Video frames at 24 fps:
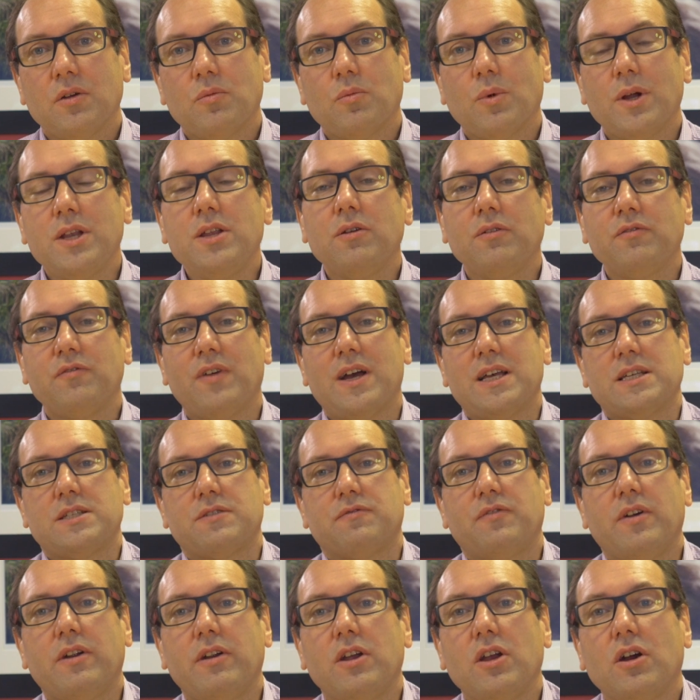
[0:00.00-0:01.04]
When you
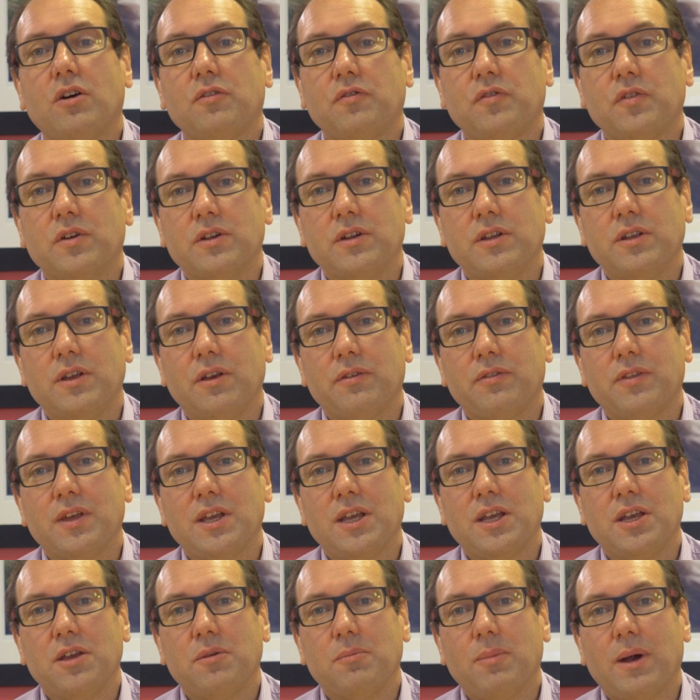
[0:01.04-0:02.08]
invest, very often you're
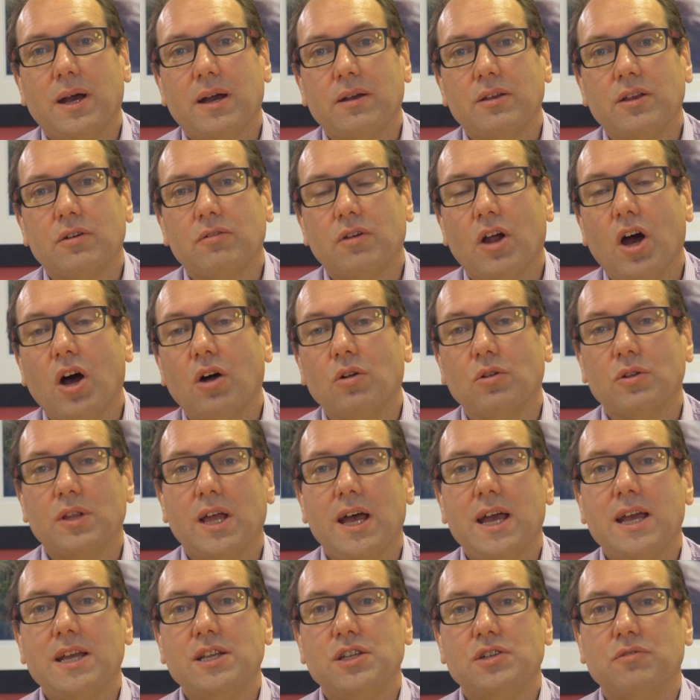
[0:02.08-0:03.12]
thinking about your old
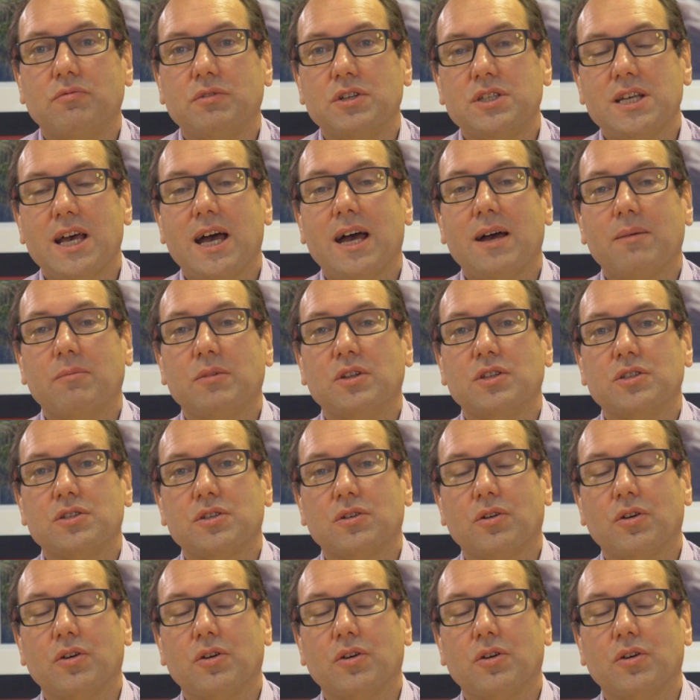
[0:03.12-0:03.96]
age and retirement,